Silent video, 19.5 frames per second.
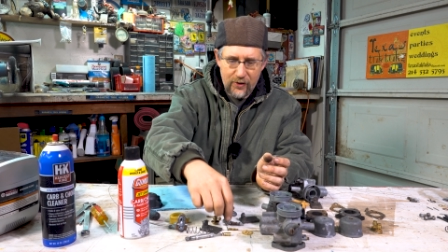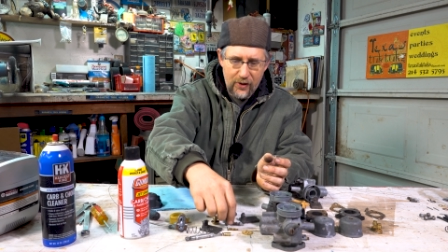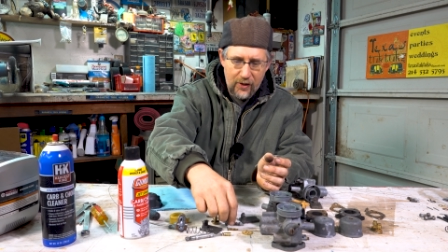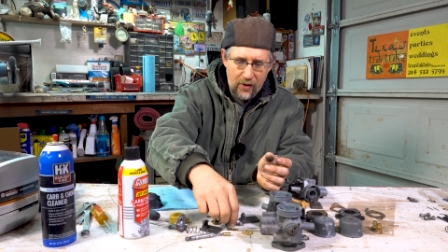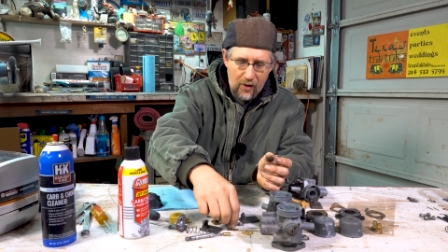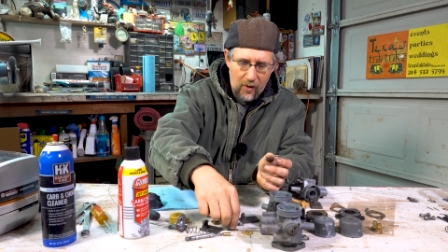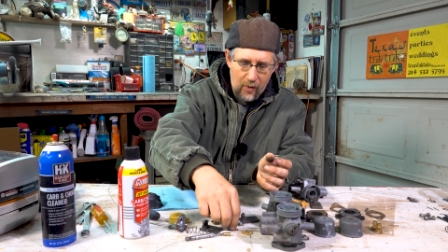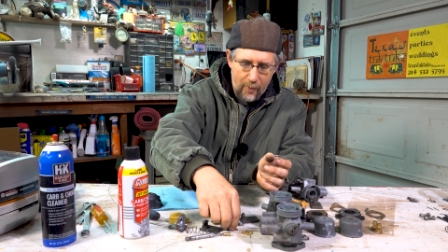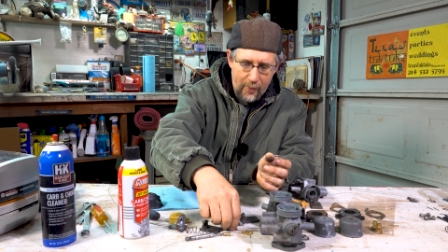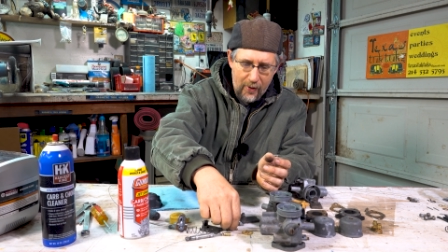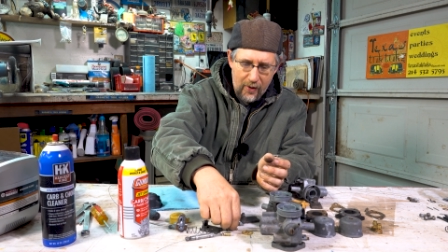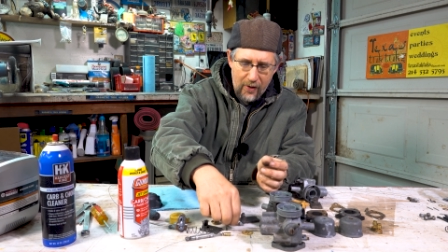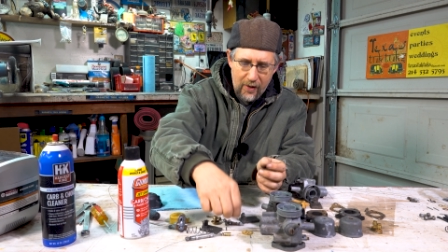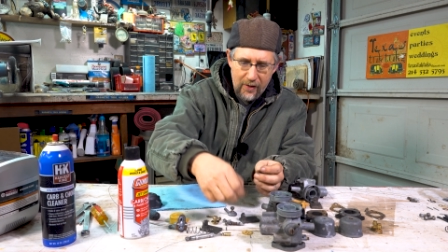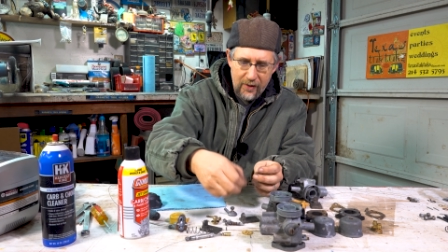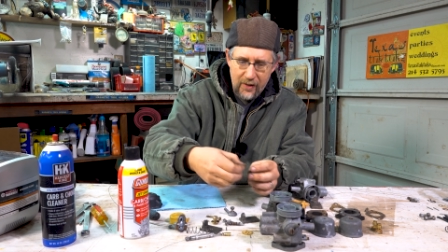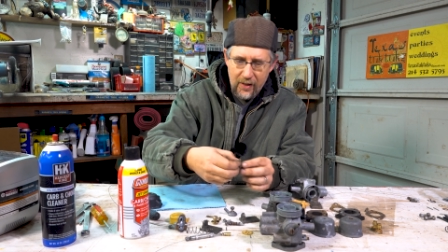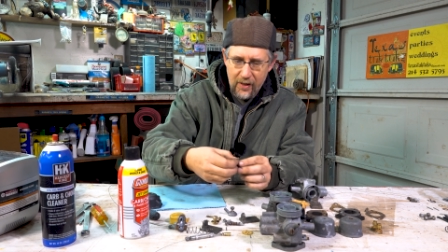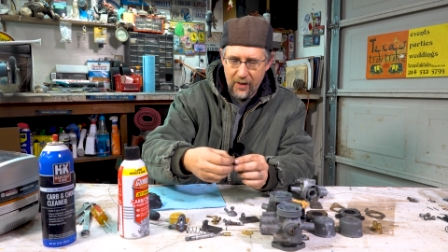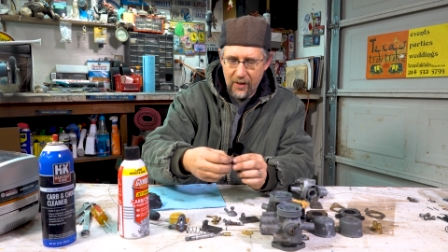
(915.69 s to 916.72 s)
took it all
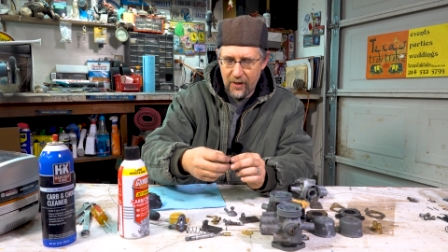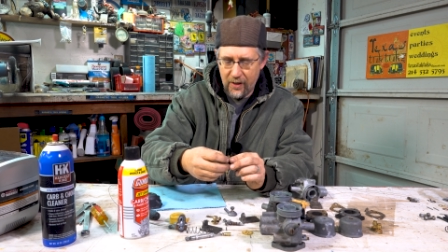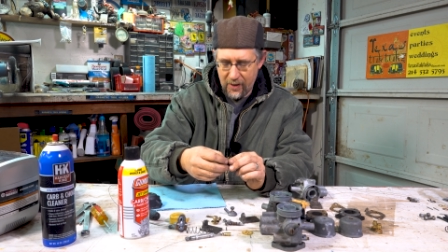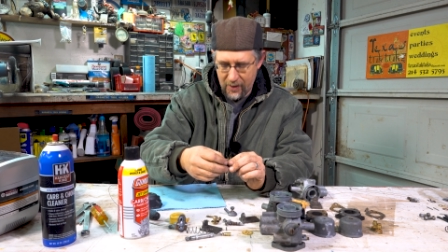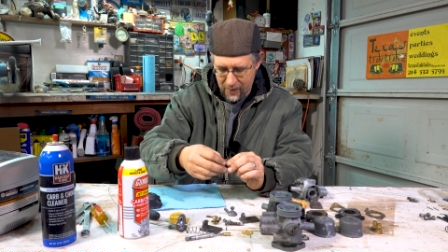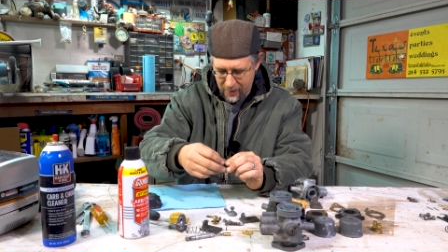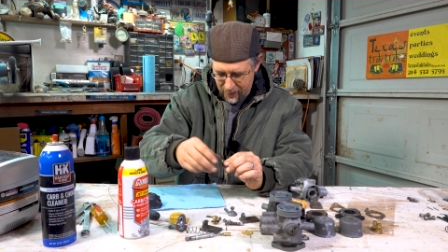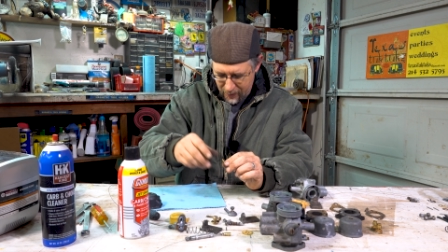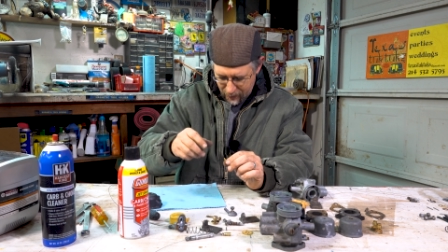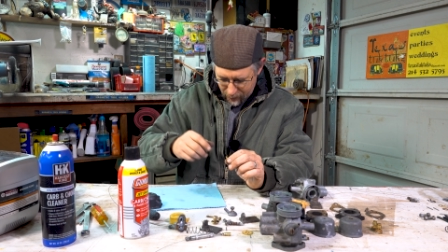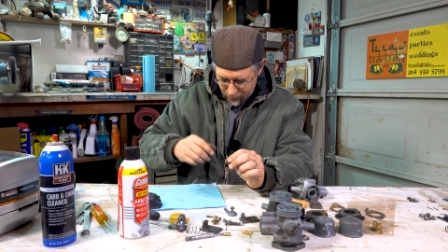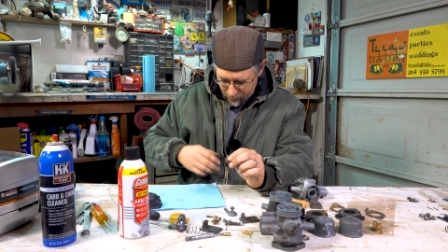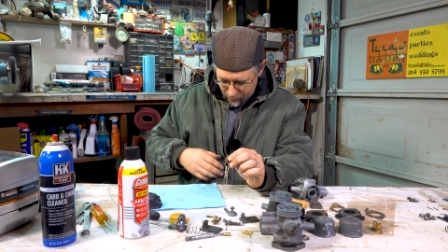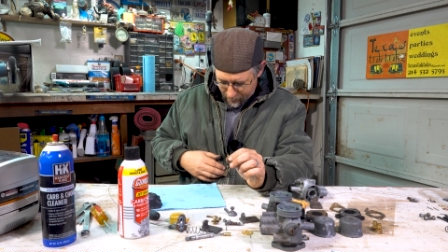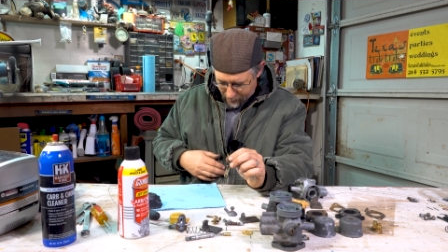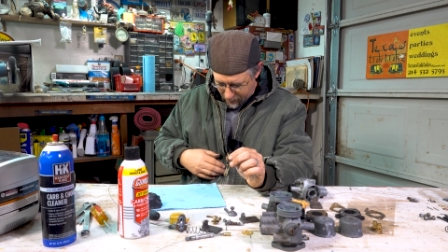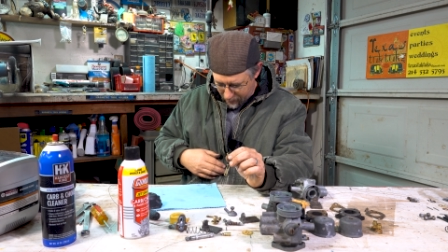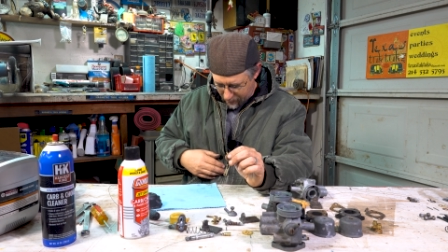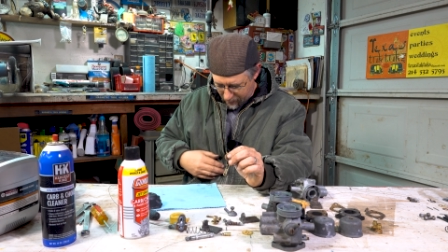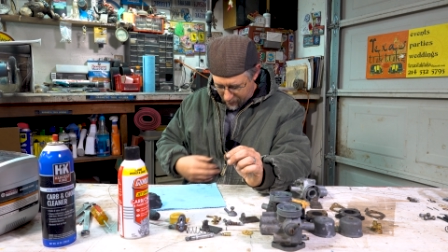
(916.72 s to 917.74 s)
apart to
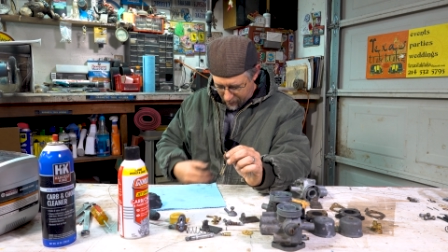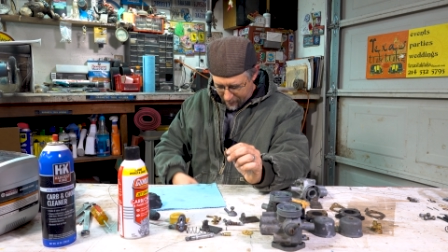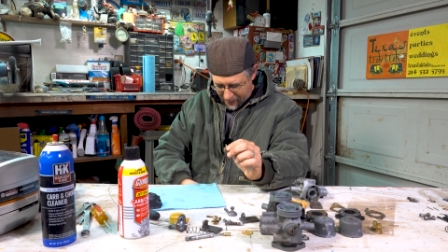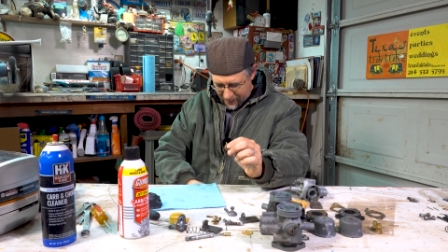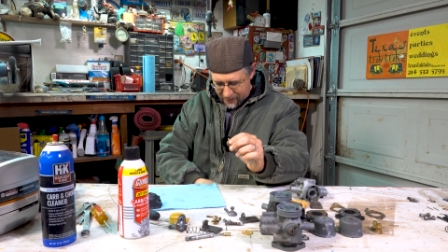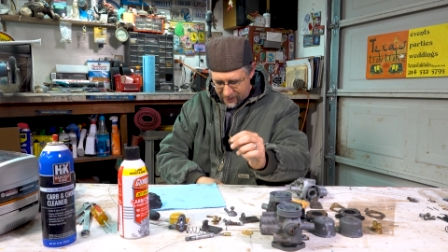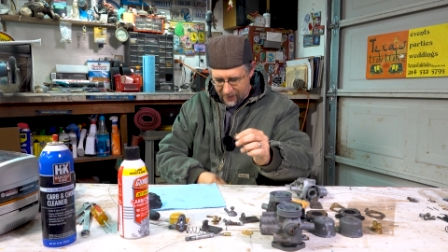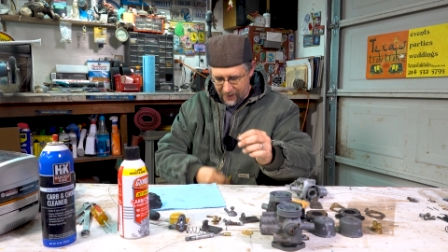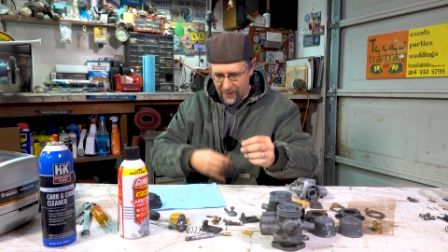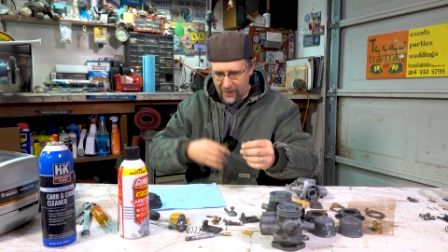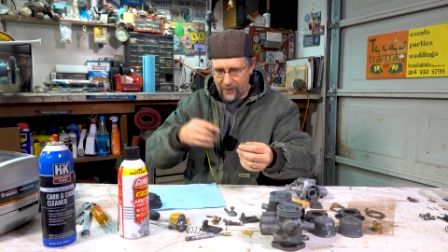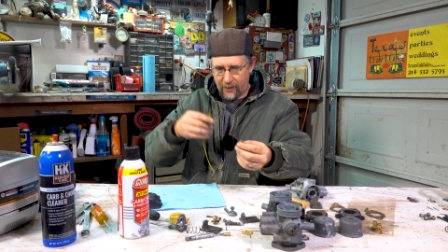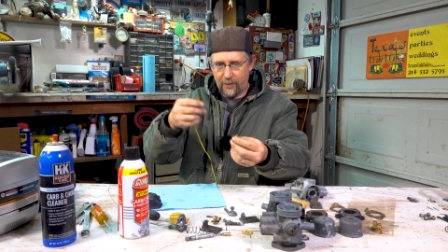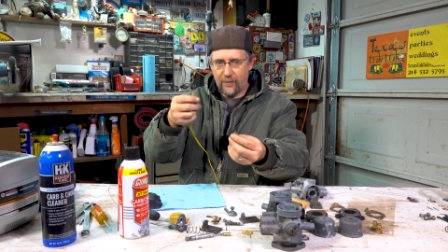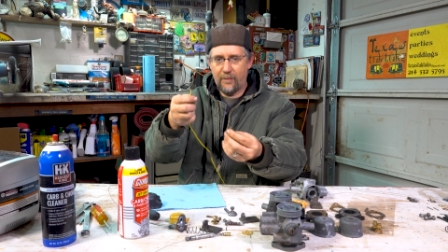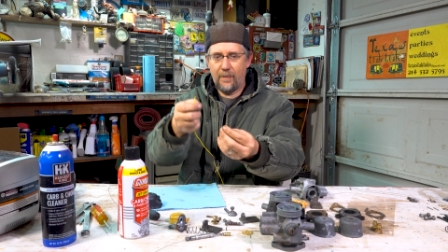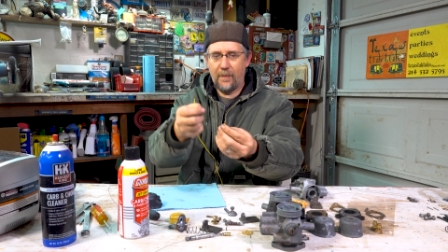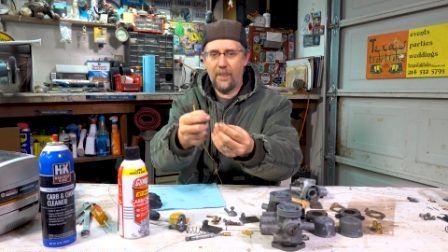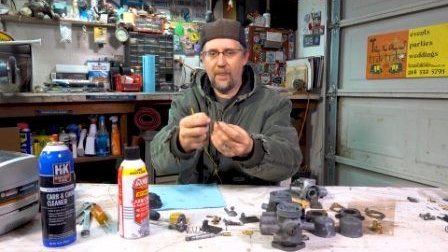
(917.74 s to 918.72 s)
put it all back together.